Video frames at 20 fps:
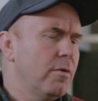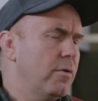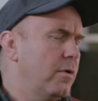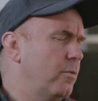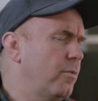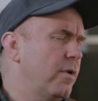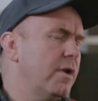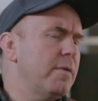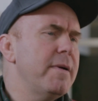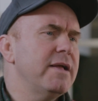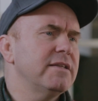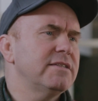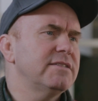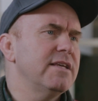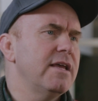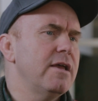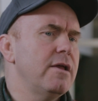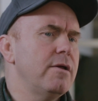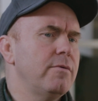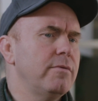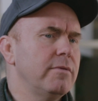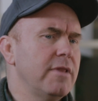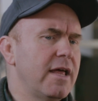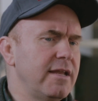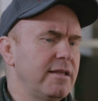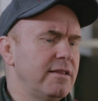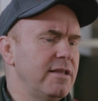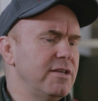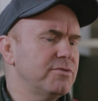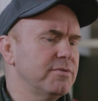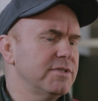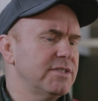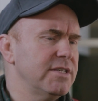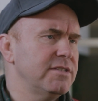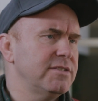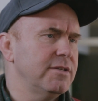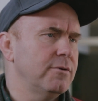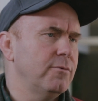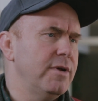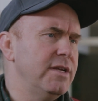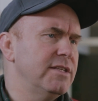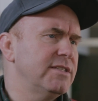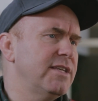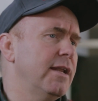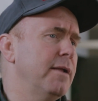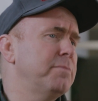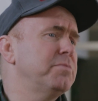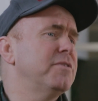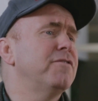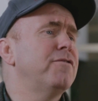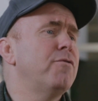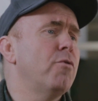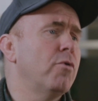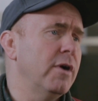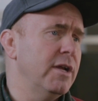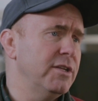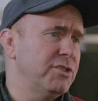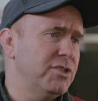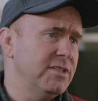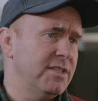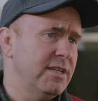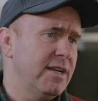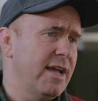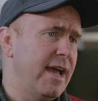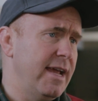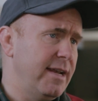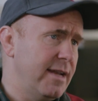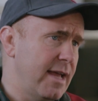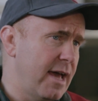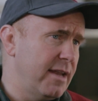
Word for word: Well, what about, say, letting these resistant weeds get up to four inches in height?